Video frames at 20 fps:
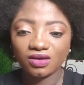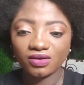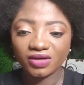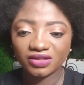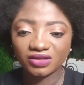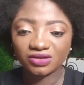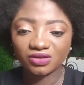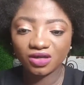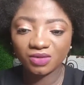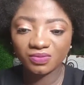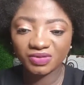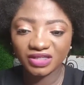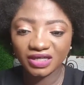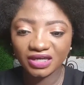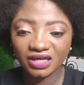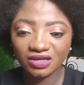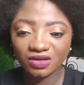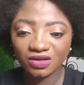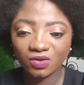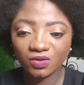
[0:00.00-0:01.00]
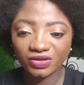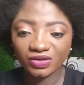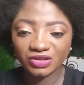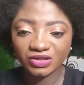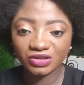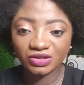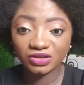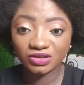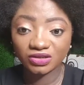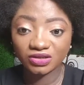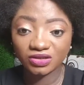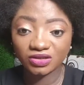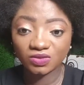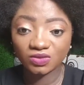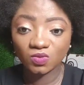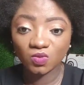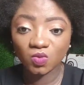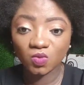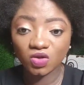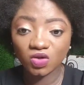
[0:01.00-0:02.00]
Alright, so I'll be taking the questions
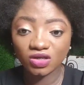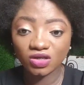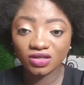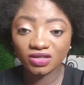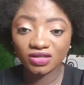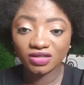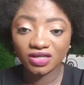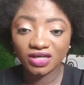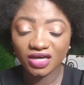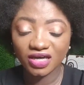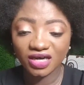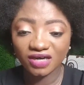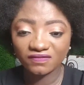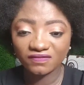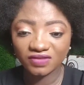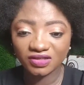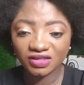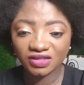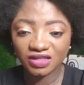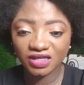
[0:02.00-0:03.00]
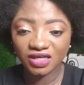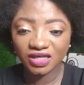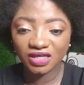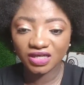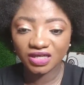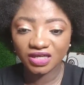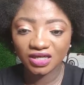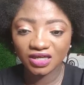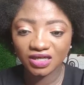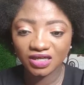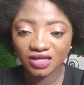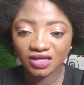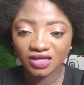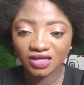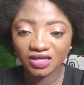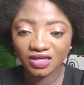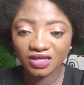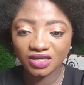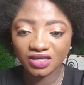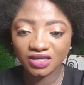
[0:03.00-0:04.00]
one
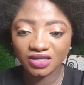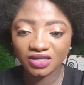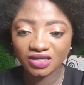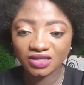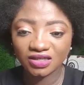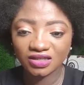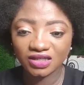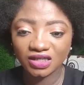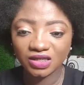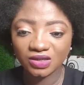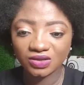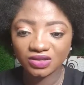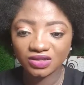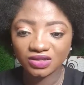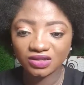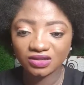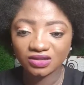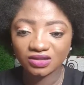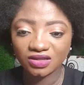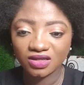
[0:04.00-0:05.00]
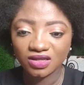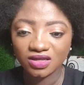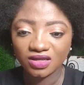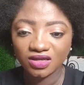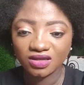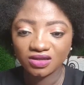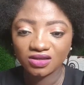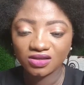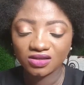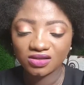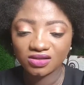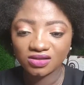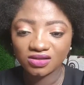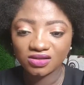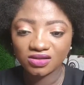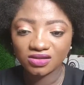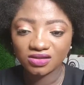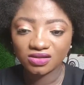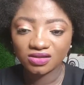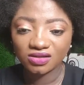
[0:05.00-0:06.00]
after the other.
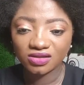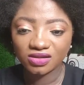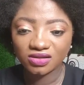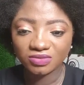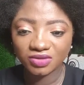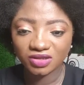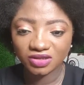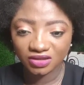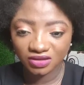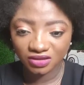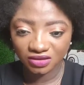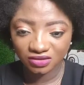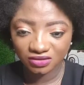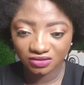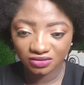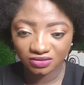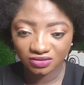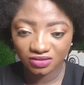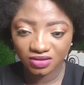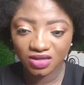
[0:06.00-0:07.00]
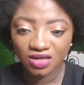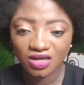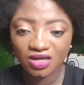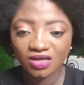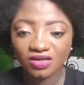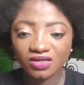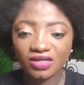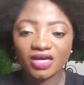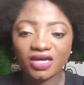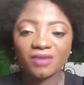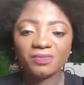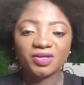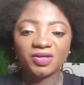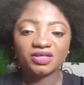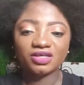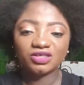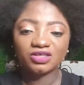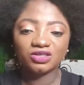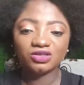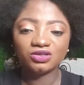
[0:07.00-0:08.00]
Let me see. The
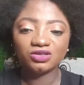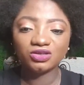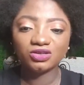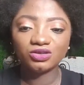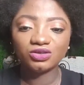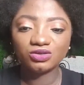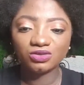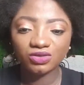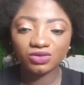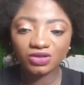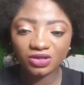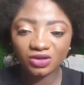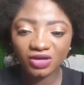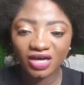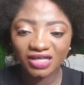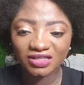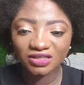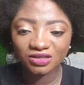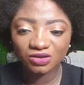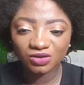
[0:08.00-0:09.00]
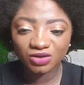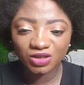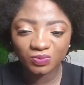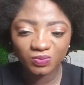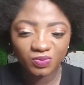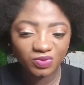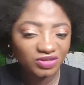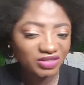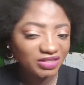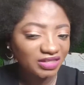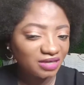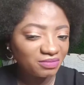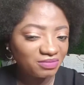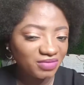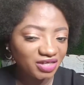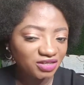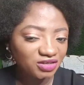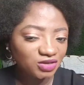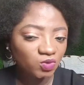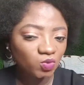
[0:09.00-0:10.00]
applications to at
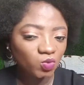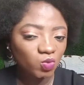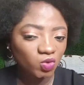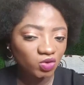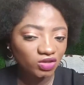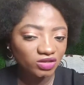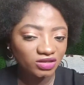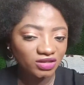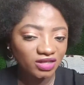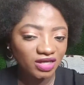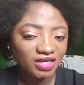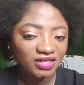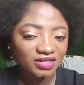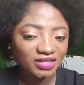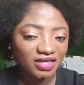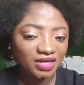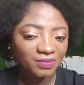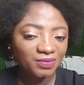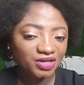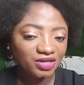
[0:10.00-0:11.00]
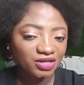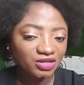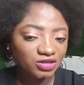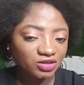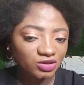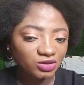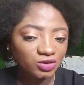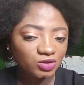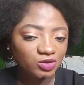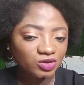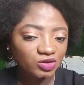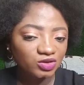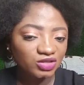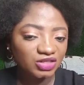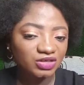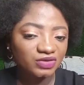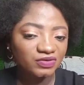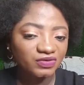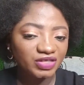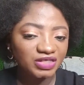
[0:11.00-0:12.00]
Gospeltainment 1, the applications to
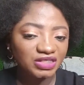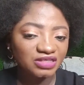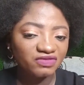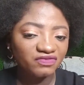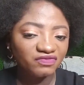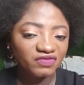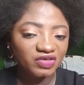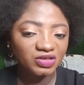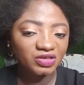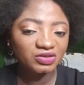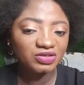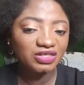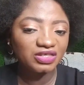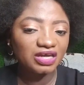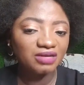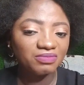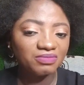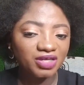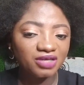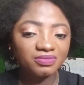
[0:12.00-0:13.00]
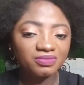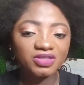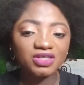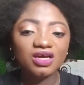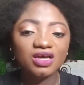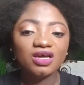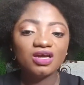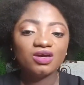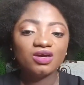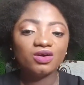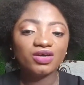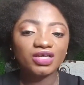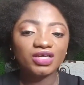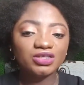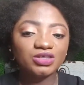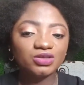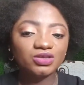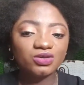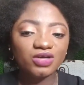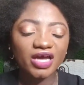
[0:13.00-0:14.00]
use in creating videos and memes.
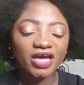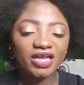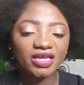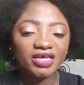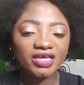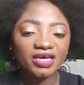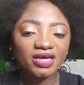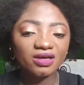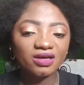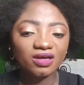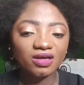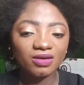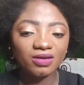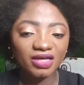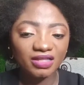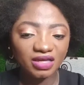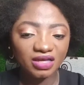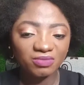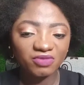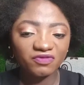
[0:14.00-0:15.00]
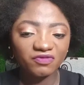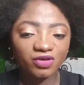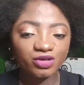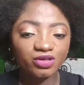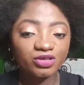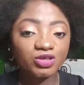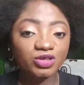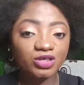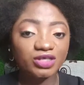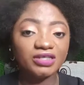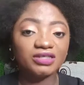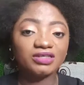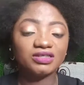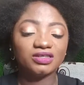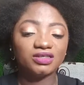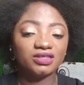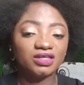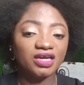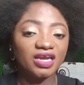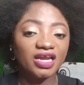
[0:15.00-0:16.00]
Okay, so earlier, I think before you
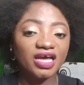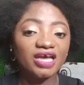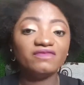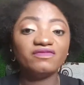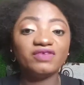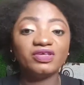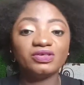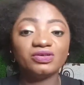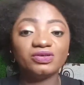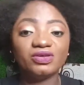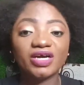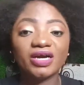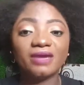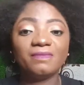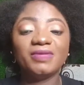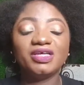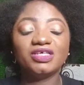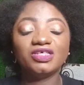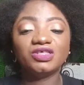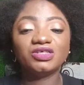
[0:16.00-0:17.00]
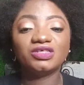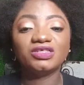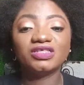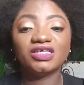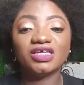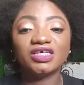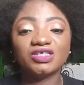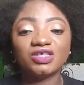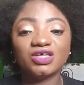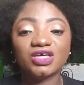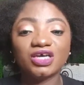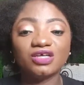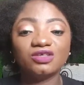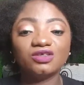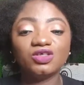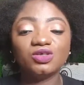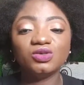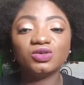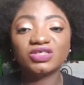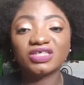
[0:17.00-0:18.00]
joined the live video, I mentioned that you
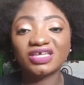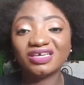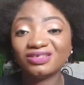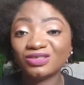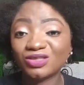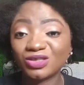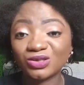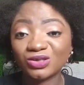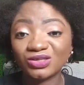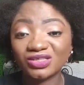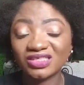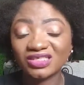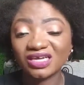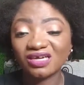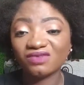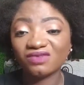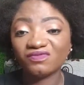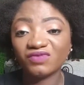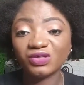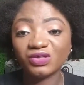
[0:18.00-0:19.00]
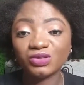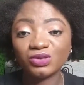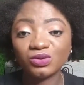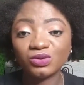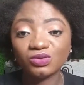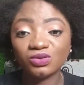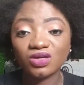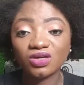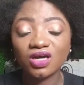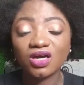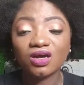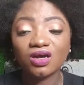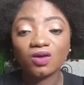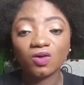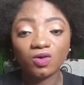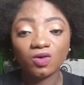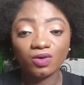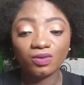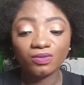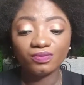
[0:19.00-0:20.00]
can use InShot and a video.
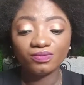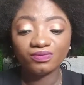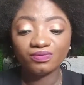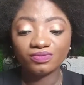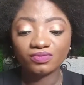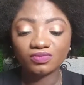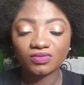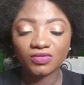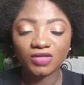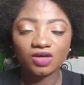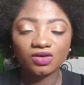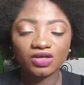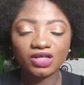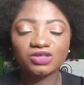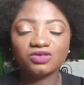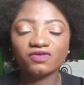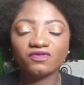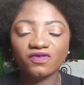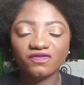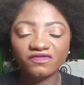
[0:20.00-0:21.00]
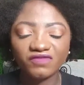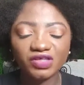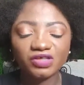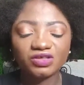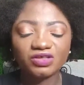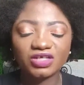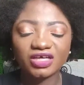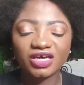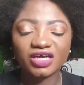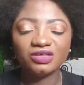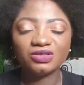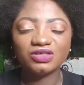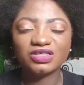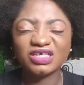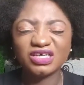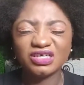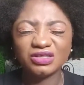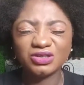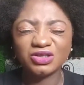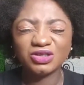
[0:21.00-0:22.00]
Okay, so for videos you can
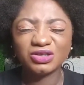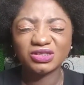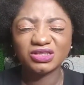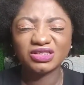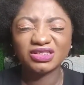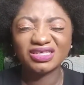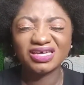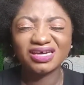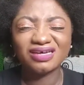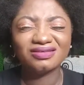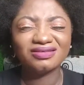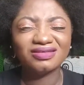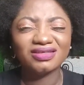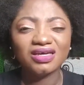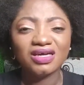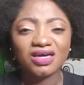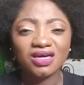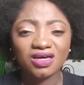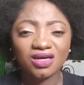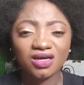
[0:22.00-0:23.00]
use InShot and